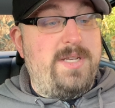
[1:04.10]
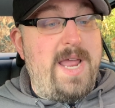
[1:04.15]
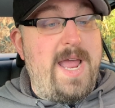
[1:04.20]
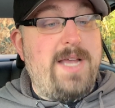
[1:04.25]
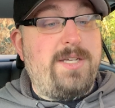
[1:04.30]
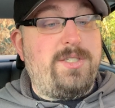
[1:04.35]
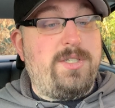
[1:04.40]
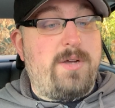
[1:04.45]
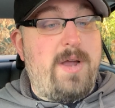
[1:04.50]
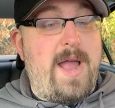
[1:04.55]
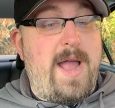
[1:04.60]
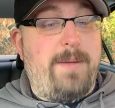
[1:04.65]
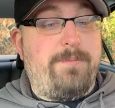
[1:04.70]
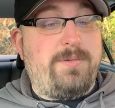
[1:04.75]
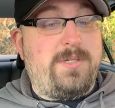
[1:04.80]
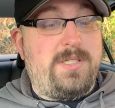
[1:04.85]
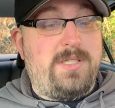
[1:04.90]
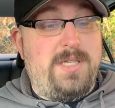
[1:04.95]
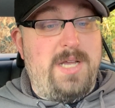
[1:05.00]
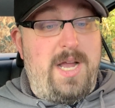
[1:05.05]
Dasher
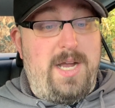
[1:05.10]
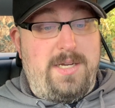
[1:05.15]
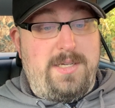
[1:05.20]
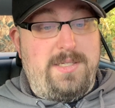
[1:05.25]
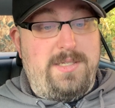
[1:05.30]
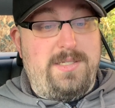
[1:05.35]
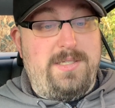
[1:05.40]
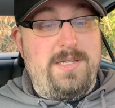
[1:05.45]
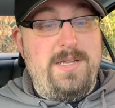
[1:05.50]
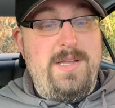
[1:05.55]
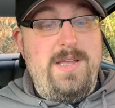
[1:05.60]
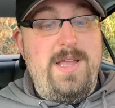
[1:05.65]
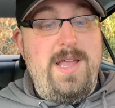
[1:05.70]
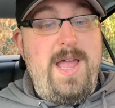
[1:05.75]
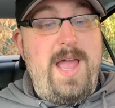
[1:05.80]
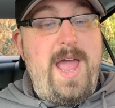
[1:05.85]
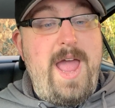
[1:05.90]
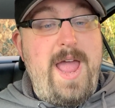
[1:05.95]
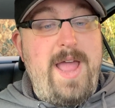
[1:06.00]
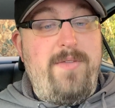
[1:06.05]
app sucks
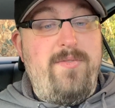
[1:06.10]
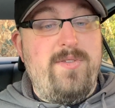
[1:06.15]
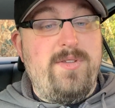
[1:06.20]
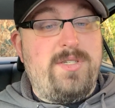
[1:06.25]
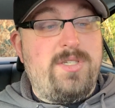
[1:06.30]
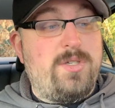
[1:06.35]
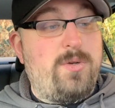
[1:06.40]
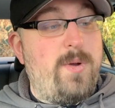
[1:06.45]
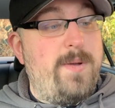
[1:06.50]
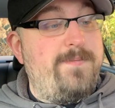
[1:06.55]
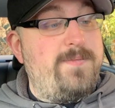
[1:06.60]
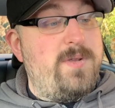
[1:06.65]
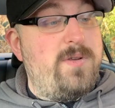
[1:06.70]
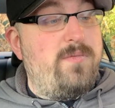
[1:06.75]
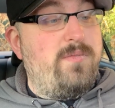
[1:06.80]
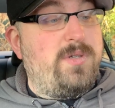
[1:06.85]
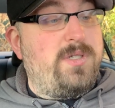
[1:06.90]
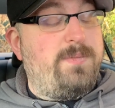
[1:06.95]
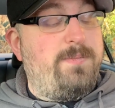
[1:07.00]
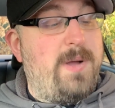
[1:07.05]
and the
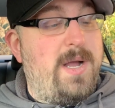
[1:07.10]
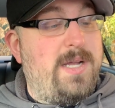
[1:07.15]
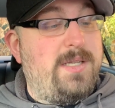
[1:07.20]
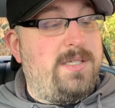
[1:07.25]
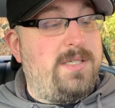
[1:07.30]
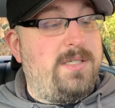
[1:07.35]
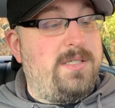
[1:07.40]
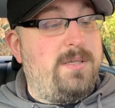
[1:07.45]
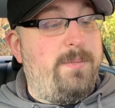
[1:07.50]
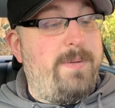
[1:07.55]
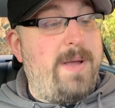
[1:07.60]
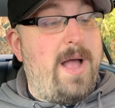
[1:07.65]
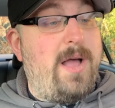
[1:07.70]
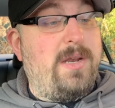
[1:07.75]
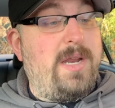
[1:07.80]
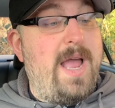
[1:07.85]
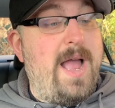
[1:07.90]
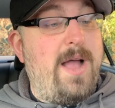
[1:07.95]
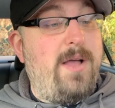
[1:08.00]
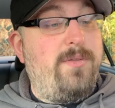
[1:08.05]
scripted responses
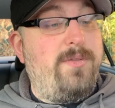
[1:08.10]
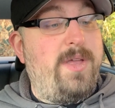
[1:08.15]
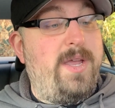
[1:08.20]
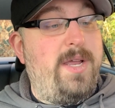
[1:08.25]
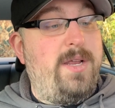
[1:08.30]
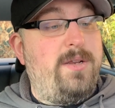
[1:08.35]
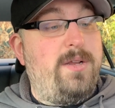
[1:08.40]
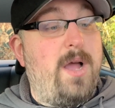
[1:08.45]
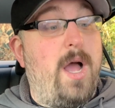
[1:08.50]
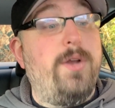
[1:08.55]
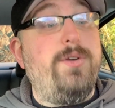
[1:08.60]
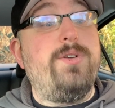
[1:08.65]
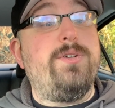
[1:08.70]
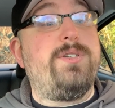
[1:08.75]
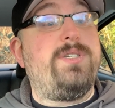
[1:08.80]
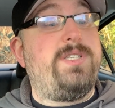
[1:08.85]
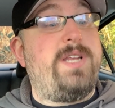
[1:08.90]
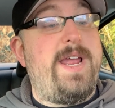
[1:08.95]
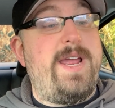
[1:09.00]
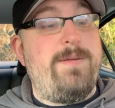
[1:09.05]
about how they
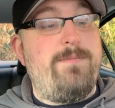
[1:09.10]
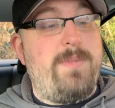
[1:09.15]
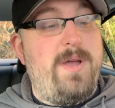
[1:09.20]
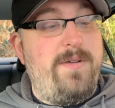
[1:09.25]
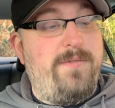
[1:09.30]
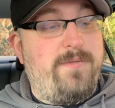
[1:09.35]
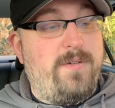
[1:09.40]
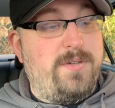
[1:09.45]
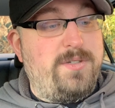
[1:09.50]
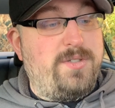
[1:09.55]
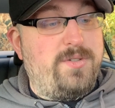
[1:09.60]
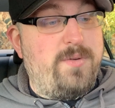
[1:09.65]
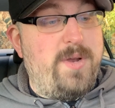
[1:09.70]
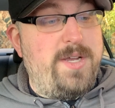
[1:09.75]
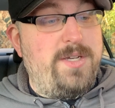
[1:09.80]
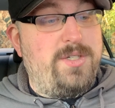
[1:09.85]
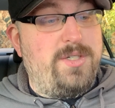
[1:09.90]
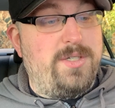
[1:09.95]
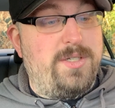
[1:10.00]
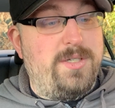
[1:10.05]
understand my
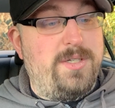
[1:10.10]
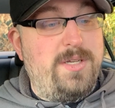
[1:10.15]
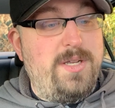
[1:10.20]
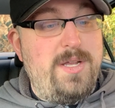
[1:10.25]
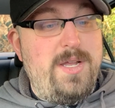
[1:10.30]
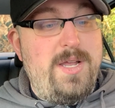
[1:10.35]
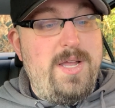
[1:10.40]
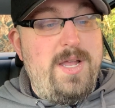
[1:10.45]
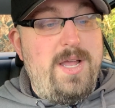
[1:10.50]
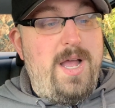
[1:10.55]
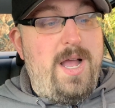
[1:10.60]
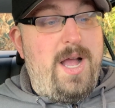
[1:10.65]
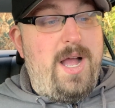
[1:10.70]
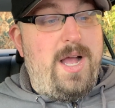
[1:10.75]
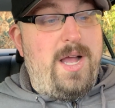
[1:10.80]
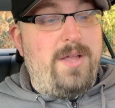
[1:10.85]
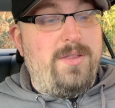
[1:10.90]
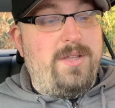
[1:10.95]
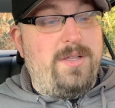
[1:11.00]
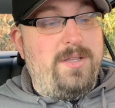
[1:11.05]
frustration.
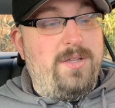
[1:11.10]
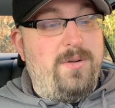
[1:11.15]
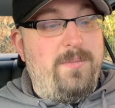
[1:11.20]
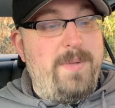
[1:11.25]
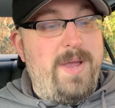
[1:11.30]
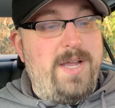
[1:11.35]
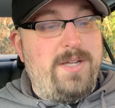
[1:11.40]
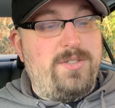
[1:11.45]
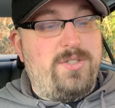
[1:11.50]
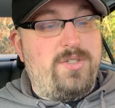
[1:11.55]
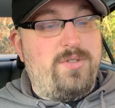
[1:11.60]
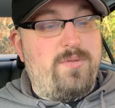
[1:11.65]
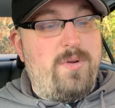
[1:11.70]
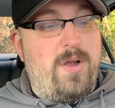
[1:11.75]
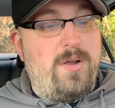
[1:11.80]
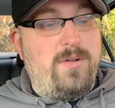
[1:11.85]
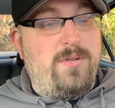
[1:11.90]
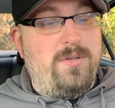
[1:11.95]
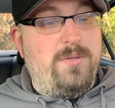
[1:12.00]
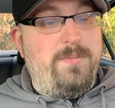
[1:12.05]
Uh, the little man
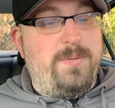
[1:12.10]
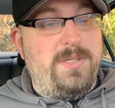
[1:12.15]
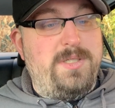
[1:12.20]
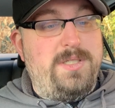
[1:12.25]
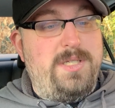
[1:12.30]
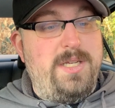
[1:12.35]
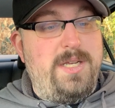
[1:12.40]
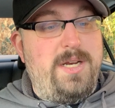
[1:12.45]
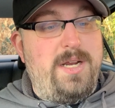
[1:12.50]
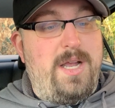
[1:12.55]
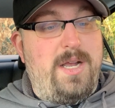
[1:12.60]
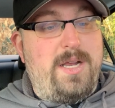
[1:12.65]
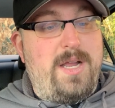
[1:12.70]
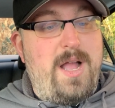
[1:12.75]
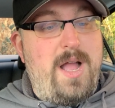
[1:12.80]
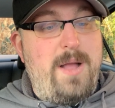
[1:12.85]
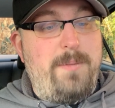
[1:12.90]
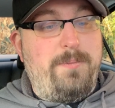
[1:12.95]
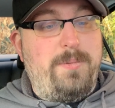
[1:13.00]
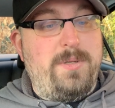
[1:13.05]
struggled but did
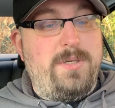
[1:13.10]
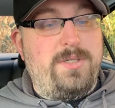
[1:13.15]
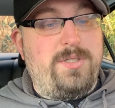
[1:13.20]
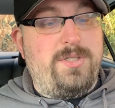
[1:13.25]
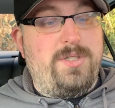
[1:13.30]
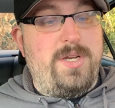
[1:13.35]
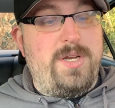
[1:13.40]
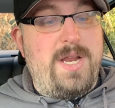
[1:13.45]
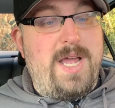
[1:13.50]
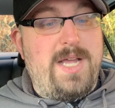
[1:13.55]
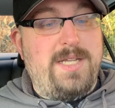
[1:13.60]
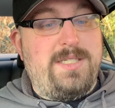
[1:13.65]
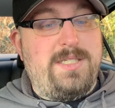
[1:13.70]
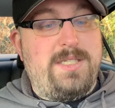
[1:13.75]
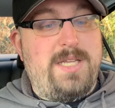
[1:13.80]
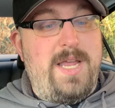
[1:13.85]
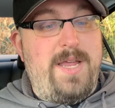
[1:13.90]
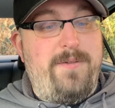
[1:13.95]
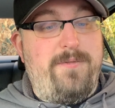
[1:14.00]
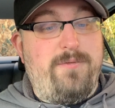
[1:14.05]
accomplish to not
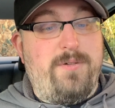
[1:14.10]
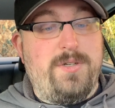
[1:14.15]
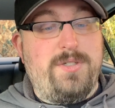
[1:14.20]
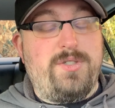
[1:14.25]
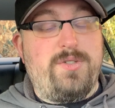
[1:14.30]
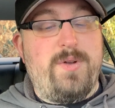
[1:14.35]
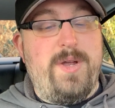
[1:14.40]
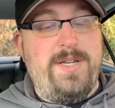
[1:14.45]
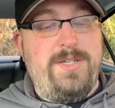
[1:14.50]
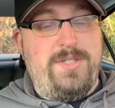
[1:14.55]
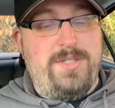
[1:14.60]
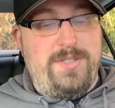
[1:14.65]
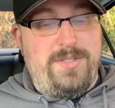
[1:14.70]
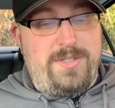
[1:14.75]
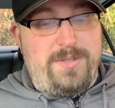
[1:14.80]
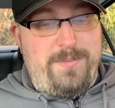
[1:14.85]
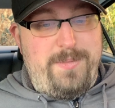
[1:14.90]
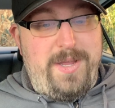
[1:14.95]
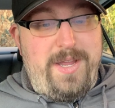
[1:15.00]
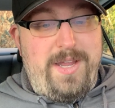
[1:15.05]
say frustration
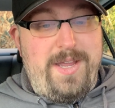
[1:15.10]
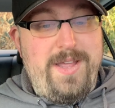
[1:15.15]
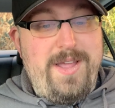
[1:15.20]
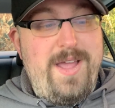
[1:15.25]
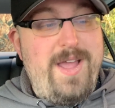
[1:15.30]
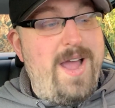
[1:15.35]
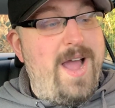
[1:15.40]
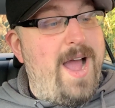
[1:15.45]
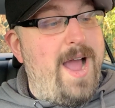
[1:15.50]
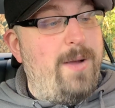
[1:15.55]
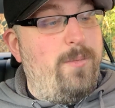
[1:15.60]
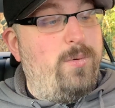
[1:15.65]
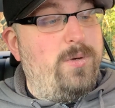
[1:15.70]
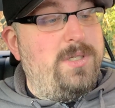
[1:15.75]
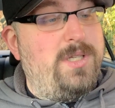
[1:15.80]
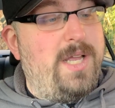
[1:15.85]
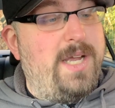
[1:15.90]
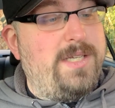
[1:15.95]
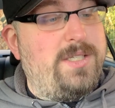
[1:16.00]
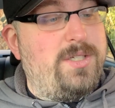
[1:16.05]
to me. I
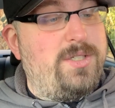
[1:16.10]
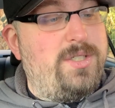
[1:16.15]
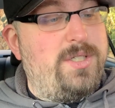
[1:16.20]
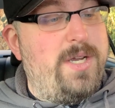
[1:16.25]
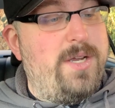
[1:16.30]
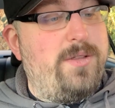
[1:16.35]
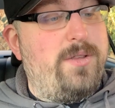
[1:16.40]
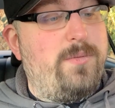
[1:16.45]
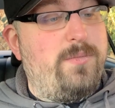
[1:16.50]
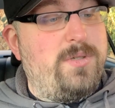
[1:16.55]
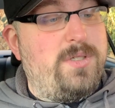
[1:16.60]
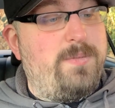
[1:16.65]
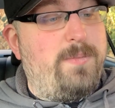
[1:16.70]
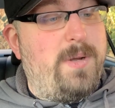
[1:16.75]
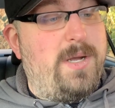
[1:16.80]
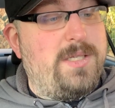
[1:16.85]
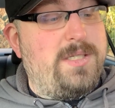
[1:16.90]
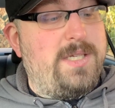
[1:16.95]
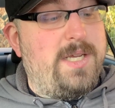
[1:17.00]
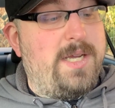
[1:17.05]
would like to share the
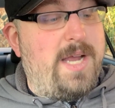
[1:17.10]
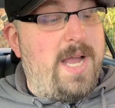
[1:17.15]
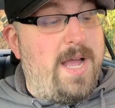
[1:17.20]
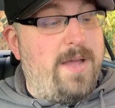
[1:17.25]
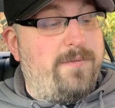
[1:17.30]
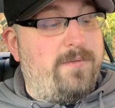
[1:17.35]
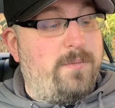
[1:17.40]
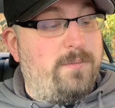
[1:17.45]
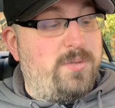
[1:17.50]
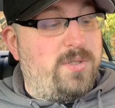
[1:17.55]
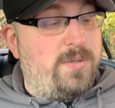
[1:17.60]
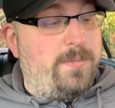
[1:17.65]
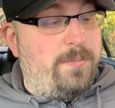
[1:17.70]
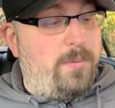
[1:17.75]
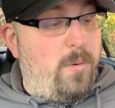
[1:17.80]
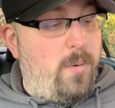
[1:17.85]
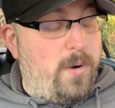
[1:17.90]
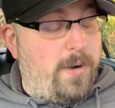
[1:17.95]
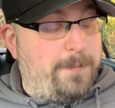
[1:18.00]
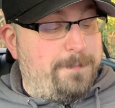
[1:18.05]
response I got from
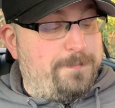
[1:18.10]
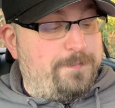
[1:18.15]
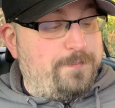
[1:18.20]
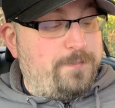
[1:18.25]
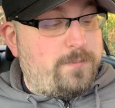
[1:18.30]
support.